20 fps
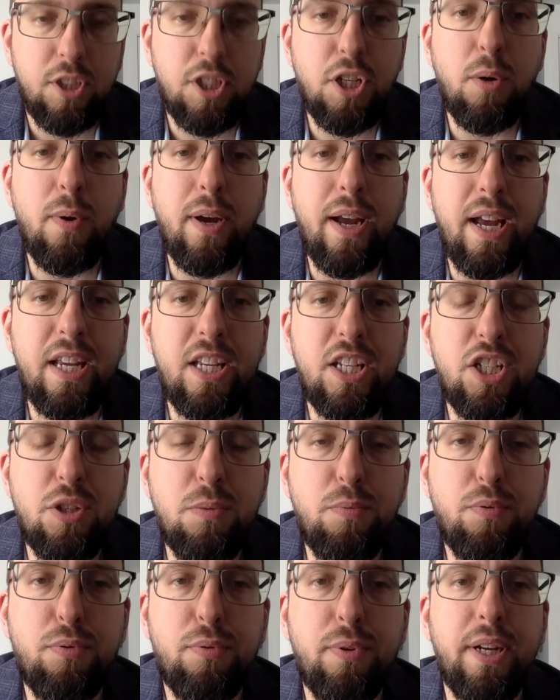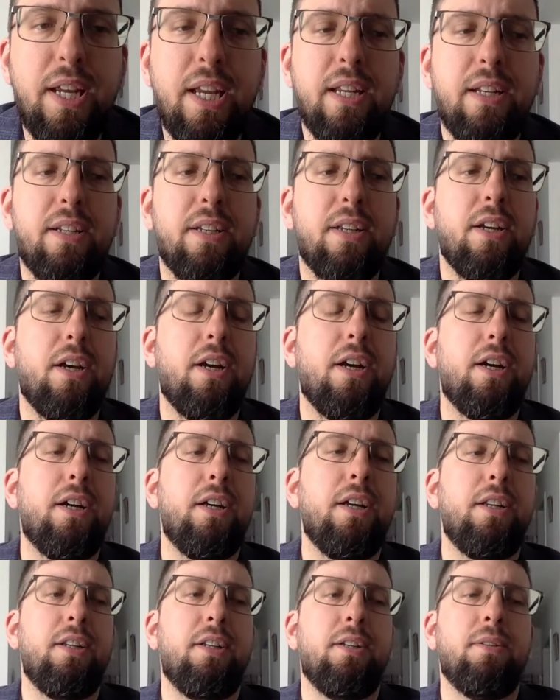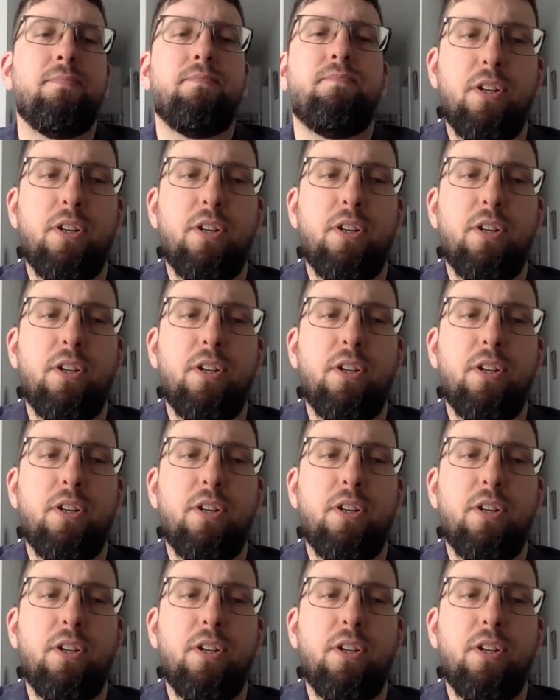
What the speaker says: So I spray it on